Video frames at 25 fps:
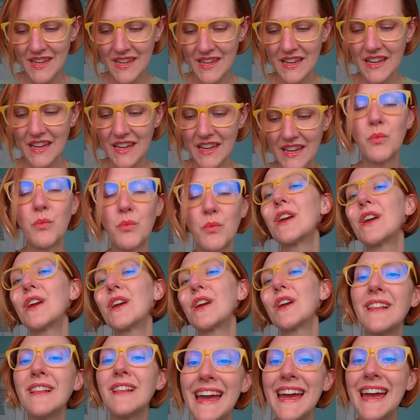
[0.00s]
And the Work
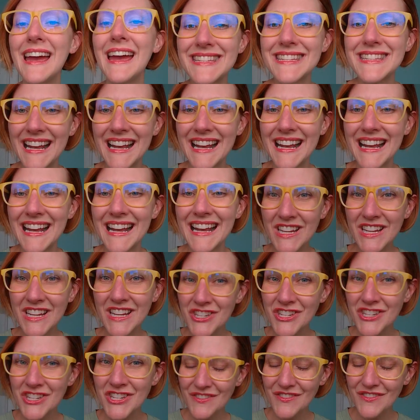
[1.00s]
Your Light
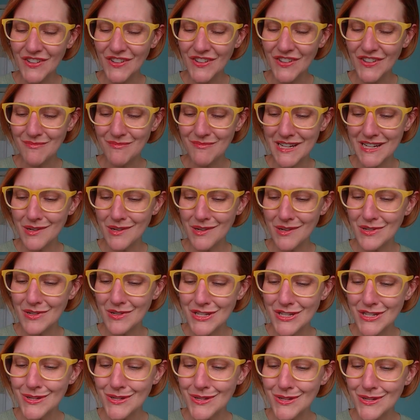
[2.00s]
activation for my number
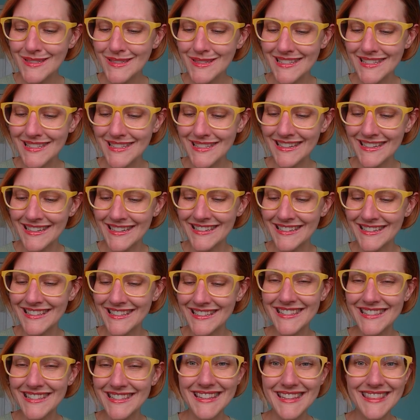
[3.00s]
twos
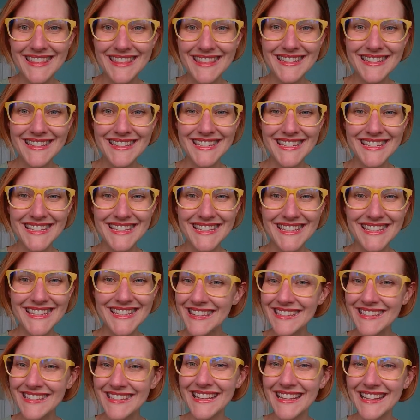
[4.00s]
is to say
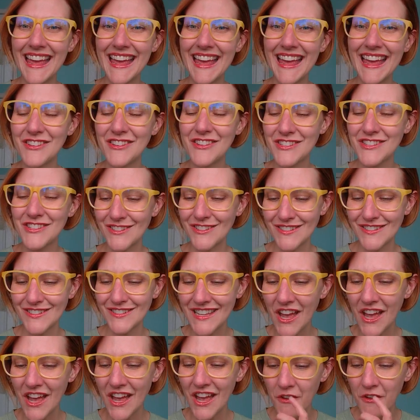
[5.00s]
this aloud to
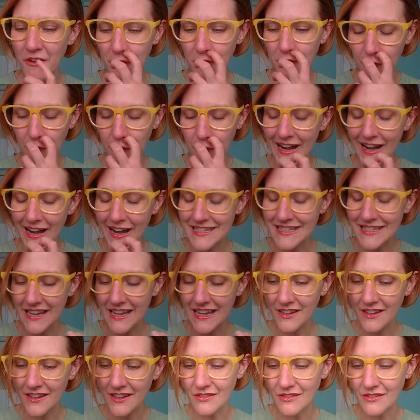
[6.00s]
yourself or write it
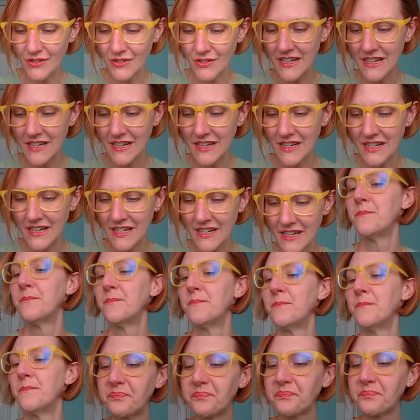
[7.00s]
down and read it.
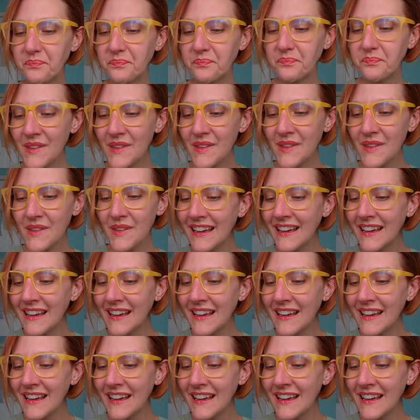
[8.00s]
I